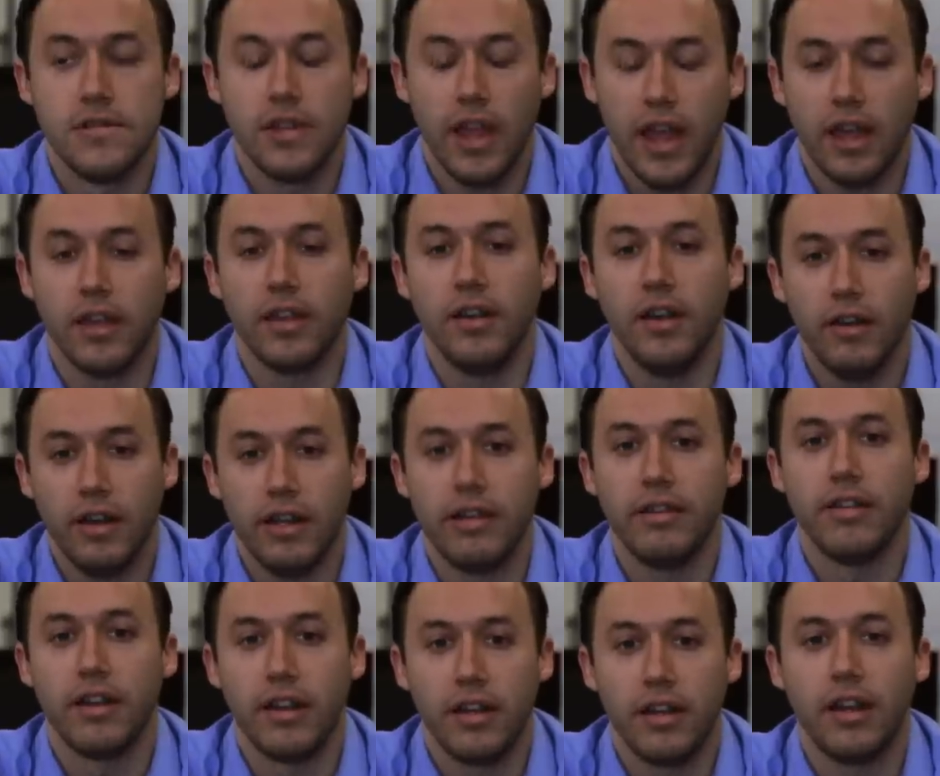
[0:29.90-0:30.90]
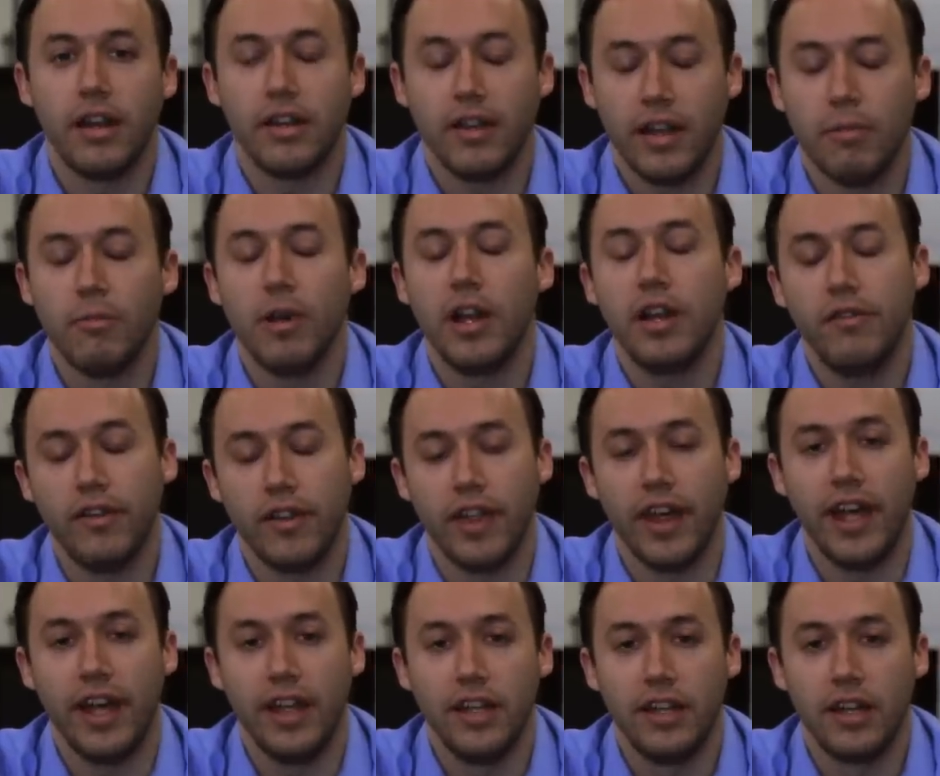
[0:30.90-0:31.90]
Yeah, you know what? I think I'm ready for
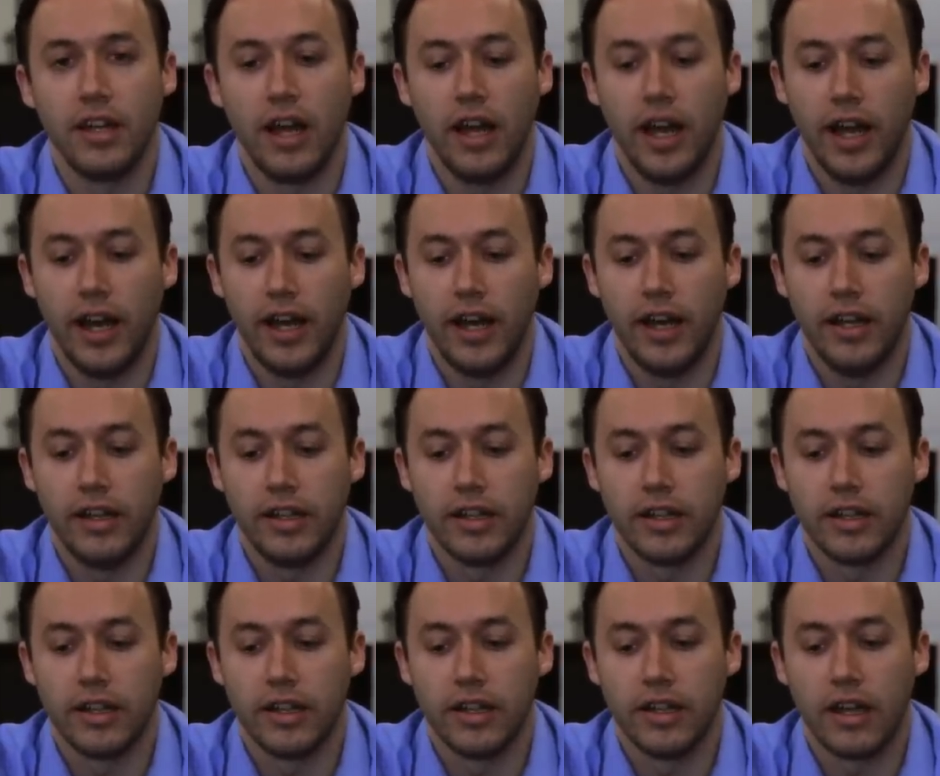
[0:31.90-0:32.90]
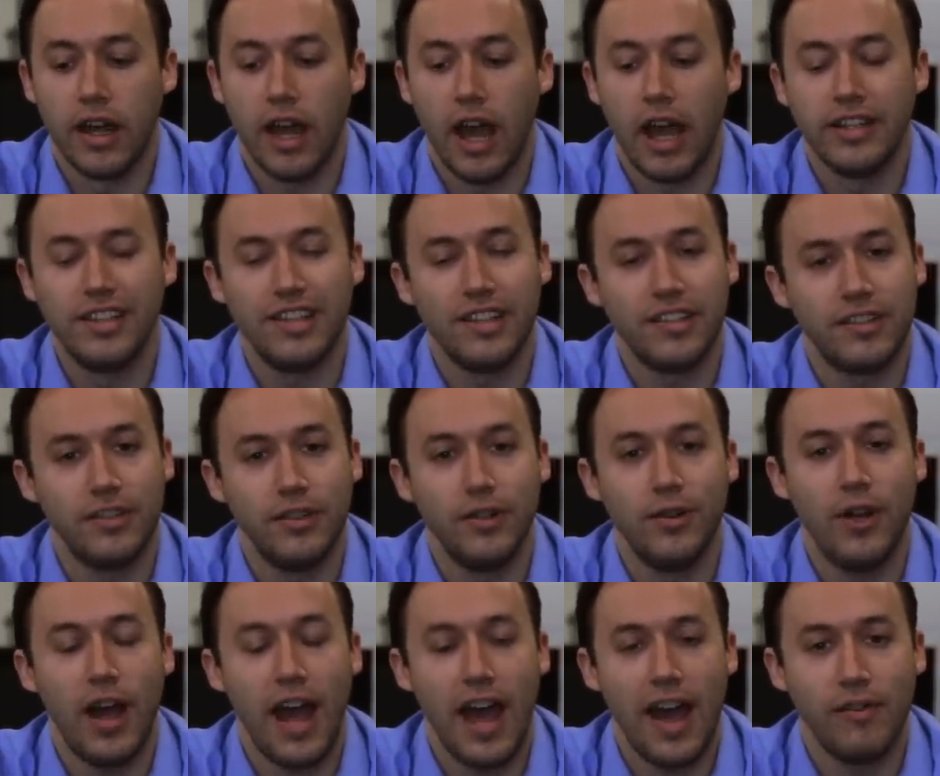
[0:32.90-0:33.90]
that. I just do
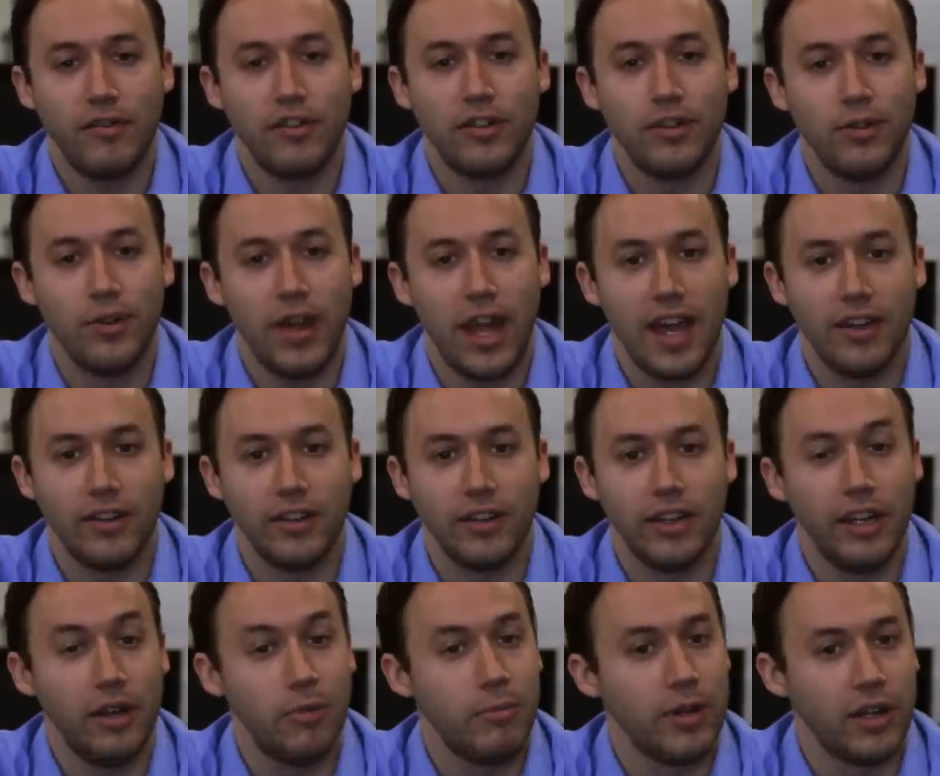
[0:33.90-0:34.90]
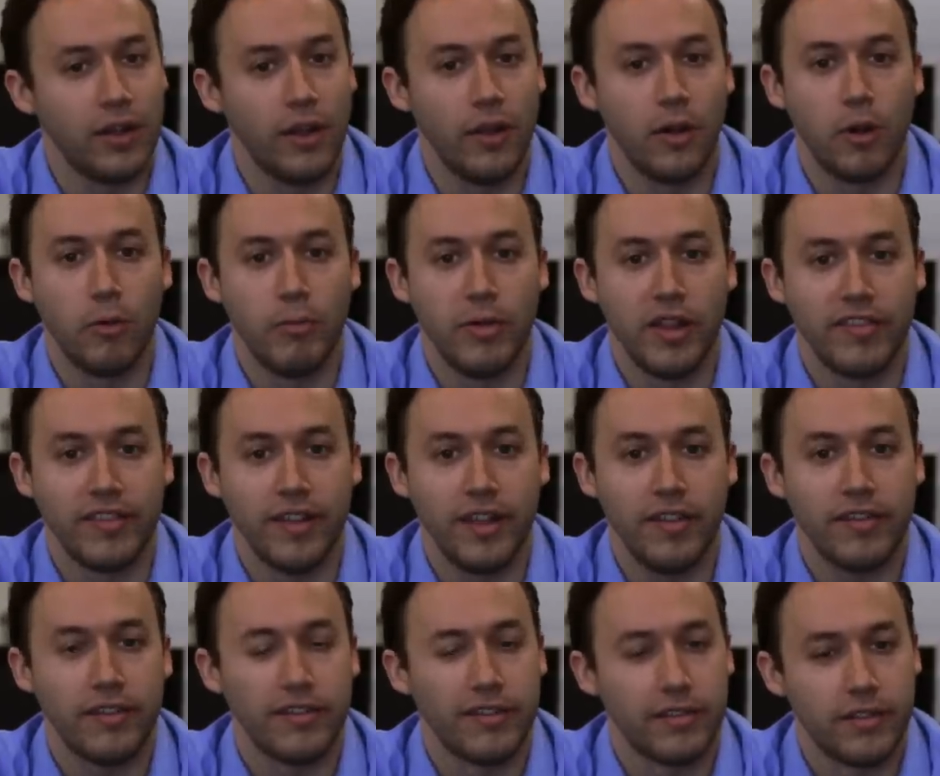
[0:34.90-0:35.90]
have to handle a little bit of local
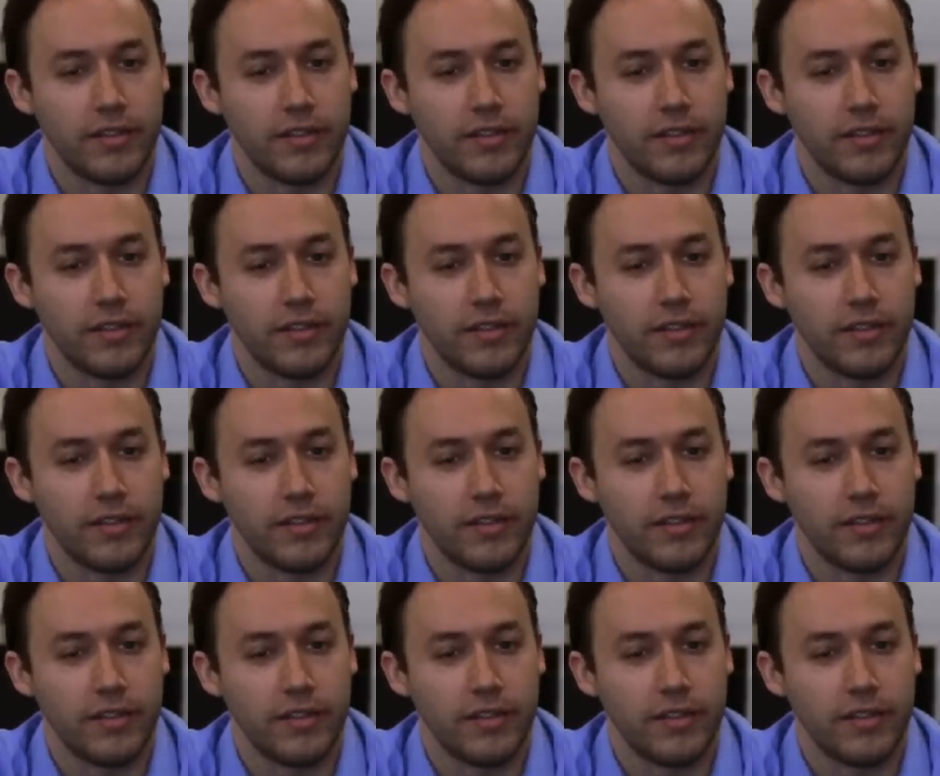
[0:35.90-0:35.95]
business,